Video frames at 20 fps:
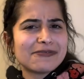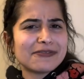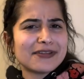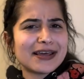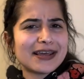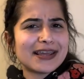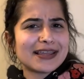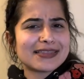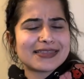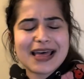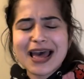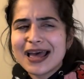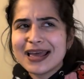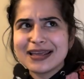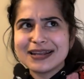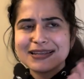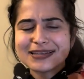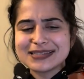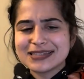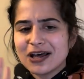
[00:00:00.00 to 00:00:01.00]
Like, that
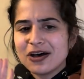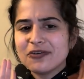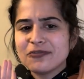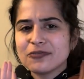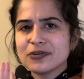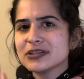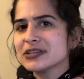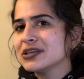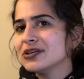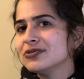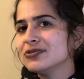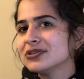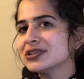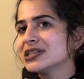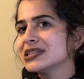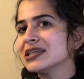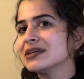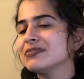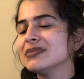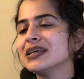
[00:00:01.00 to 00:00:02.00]
in itself was huge
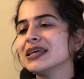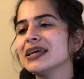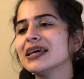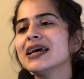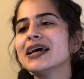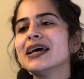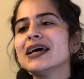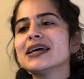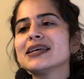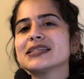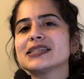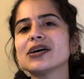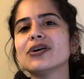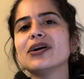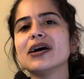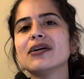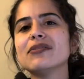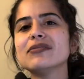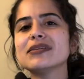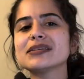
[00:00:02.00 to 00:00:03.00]
to me. So
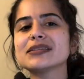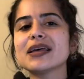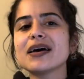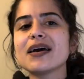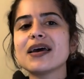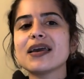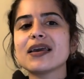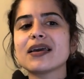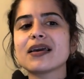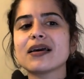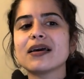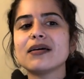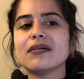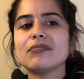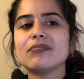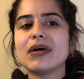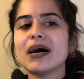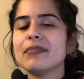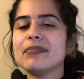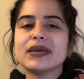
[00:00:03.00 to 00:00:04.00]
it was like
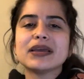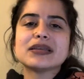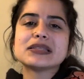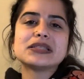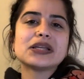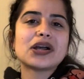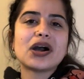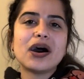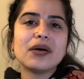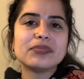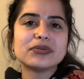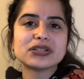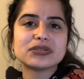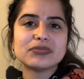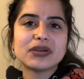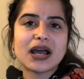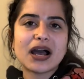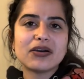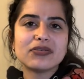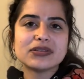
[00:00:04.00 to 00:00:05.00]
my biggest
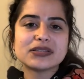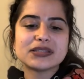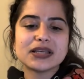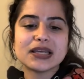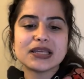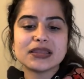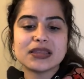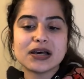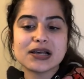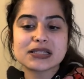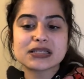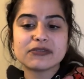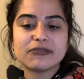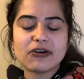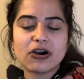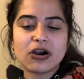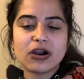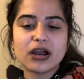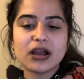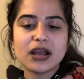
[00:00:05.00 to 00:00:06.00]
accomplishment, I would say, thus
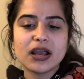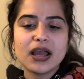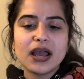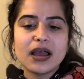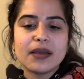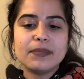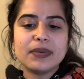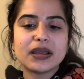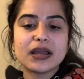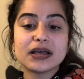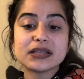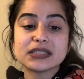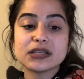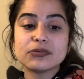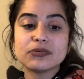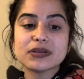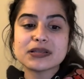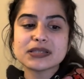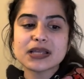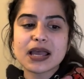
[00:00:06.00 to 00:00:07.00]
far, because it
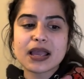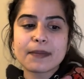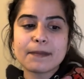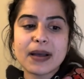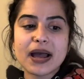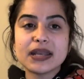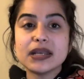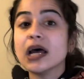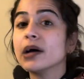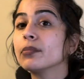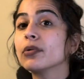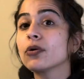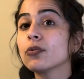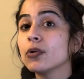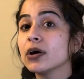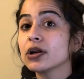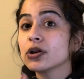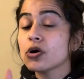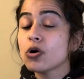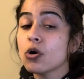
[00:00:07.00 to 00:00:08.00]
was like my
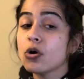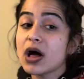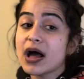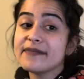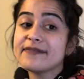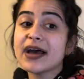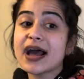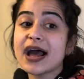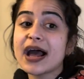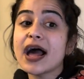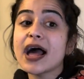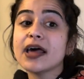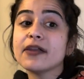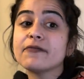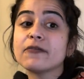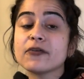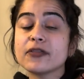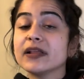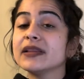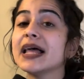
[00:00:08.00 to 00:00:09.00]
#1 goal I've had
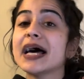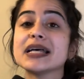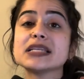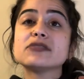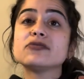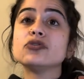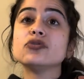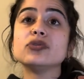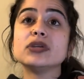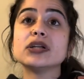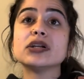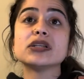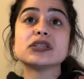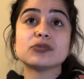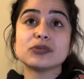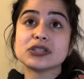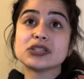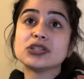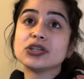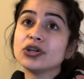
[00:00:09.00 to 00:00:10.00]
for the last few years
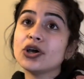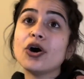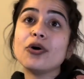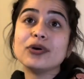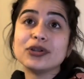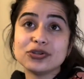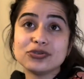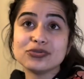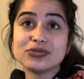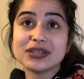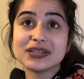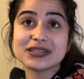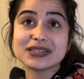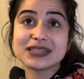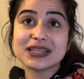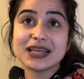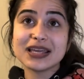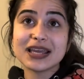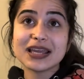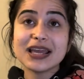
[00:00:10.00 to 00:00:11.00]
was to go and do this
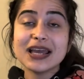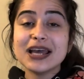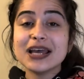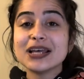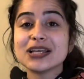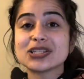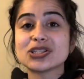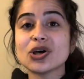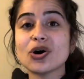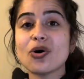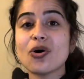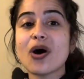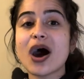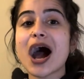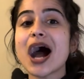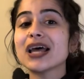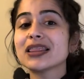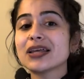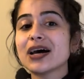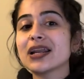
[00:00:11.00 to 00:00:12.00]
thing. So
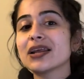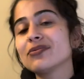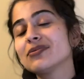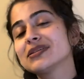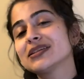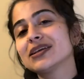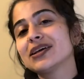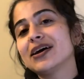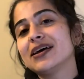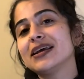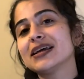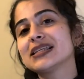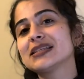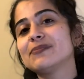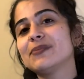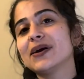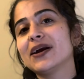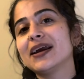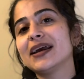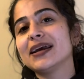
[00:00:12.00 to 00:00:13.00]
I thought it was a good
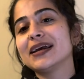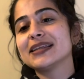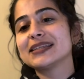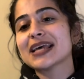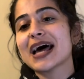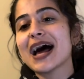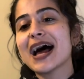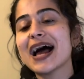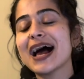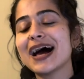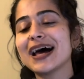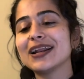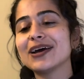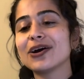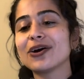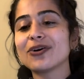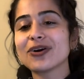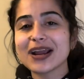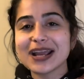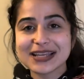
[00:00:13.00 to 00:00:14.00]
experience. I had a
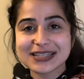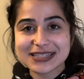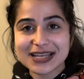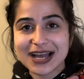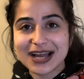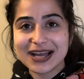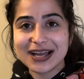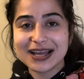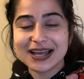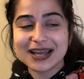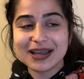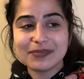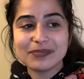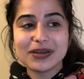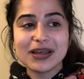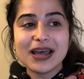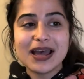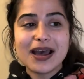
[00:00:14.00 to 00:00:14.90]
great time.